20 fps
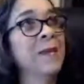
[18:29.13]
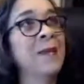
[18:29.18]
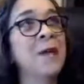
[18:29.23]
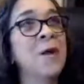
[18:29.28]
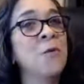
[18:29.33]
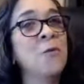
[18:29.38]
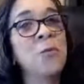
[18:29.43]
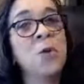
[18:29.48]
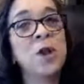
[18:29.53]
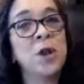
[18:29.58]

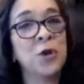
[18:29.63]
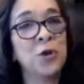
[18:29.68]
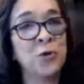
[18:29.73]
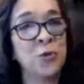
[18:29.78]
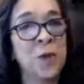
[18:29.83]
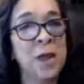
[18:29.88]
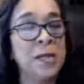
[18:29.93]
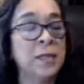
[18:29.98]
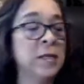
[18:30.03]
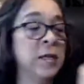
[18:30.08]
What a
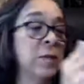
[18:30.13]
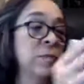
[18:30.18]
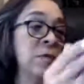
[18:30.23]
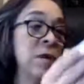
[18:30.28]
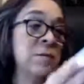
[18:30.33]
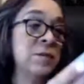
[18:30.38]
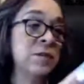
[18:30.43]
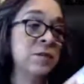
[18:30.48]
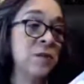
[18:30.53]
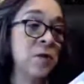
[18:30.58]
great little
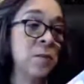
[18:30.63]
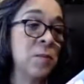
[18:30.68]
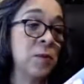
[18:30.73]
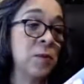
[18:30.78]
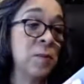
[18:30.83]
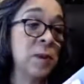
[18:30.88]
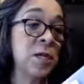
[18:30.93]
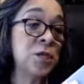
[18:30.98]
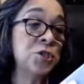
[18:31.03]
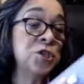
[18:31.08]
premise for a book,
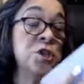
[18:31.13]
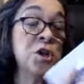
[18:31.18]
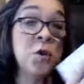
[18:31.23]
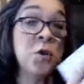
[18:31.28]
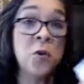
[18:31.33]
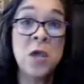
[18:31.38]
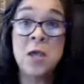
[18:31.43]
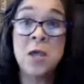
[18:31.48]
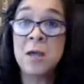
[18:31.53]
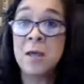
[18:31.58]
because a
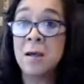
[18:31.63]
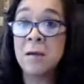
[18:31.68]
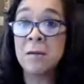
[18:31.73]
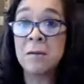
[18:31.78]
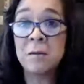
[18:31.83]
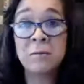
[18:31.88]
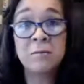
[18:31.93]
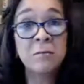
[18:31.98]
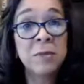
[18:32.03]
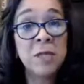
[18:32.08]

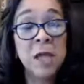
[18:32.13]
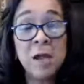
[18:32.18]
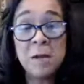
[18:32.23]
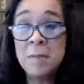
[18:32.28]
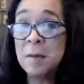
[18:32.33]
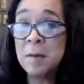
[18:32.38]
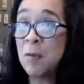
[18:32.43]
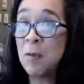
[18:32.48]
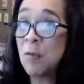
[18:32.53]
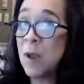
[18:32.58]
lot of
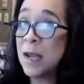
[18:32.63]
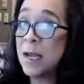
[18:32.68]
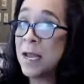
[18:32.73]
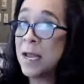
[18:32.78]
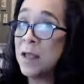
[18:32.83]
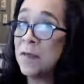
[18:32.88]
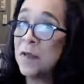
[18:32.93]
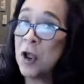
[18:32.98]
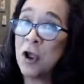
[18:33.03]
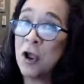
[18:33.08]
people right now,
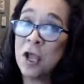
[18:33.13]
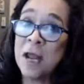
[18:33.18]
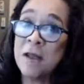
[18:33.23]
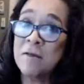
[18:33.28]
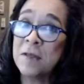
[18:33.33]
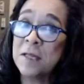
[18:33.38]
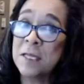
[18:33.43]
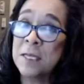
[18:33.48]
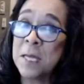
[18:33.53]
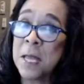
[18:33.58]
they are kind of
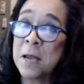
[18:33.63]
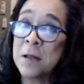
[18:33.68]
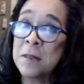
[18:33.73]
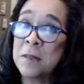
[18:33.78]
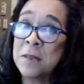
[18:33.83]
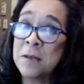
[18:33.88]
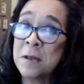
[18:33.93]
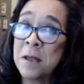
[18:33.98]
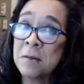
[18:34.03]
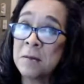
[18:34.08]
feeling down in the
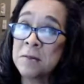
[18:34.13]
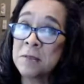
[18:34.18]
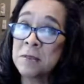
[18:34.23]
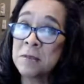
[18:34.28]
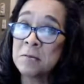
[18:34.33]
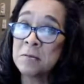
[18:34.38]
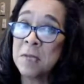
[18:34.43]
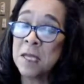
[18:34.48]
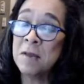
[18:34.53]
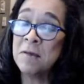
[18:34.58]
dumps,
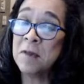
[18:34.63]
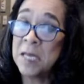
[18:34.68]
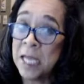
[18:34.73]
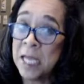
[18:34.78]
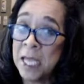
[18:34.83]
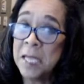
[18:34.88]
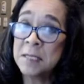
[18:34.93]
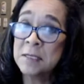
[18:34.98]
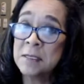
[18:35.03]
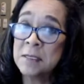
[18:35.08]
even
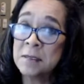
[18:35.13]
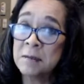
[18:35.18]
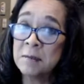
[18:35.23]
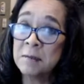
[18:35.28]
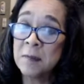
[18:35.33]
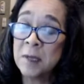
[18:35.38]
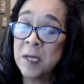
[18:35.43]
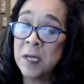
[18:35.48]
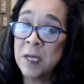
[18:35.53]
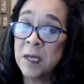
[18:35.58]
kids
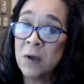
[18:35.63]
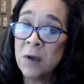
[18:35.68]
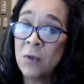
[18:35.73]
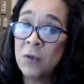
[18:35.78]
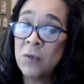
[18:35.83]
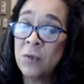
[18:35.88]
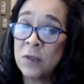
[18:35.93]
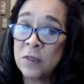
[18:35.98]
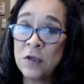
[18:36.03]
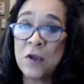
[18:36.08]
with
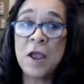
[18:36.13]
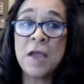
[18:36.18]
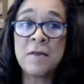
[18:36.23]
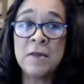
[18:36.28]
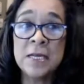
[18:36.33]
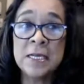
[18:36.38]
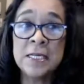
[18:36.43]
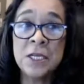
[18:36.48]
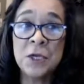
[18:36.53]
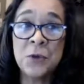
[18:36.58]
what they're having
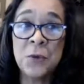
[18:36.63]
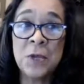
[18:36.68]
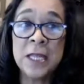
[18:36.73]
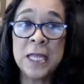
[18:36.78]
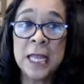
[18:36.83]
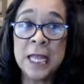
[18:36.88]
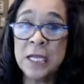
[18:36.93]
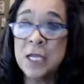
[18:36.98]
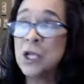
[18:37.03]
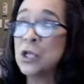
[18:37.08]
to deal with
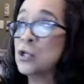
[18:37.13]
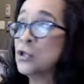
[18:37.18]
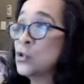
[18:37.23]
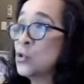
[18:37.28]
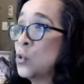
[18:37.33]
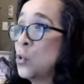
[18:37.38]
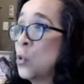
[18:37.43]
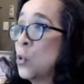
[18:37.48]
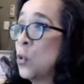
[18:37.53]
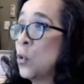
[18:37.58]
in
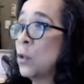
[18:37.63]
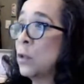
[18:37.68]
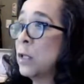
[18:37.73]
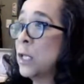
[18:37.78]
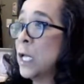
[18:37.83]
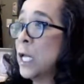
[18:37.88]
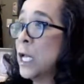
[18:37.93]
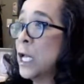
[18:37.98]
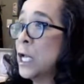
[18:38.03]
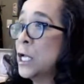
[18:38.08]
school.
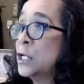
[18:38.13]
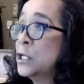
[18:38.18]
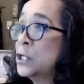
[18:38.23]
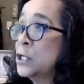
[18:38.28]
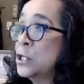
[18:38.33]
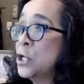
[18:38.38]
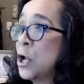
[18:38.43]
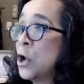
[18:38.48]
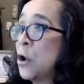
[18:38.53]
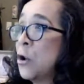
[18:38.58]

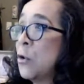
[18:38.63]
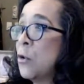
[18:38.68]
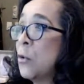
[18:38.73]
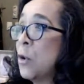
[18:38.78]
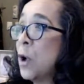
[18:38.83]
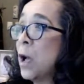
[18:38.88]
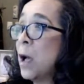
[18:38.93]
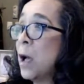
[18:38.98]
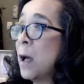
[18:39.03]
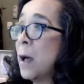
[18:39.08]
So
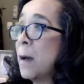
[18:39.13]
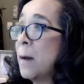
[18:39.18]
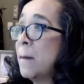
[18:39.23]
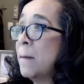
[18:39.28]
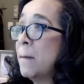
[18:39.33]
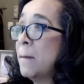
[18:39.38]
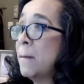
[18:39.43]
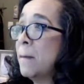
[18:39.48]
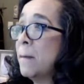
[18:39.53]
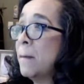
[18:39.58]

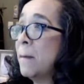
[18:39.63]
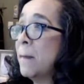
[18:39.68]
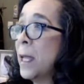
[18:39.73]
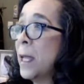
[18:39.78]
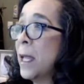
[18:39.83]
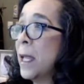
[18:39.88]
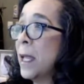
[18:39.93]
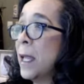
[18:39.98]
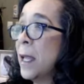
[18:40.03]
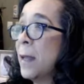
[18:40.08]

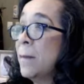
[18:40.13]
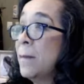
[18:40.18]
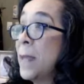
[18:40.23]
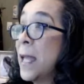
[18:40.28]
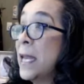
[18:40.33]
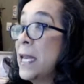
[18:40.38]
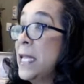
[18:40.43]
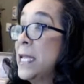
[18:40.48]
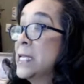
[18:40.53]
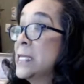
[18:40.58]

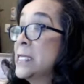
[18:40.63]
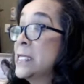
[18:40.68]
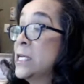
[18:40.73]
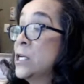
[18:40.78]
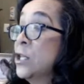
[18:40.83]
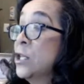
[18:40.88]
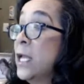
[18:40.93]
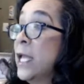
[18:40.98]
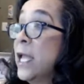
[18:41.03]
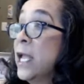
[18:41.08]
Betty is
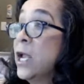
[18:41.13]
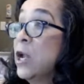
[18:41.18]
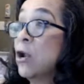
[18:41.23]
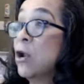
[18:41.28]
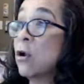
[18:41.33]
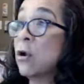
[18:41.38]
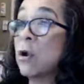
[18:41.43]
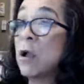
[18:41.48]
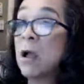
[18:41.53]
still here.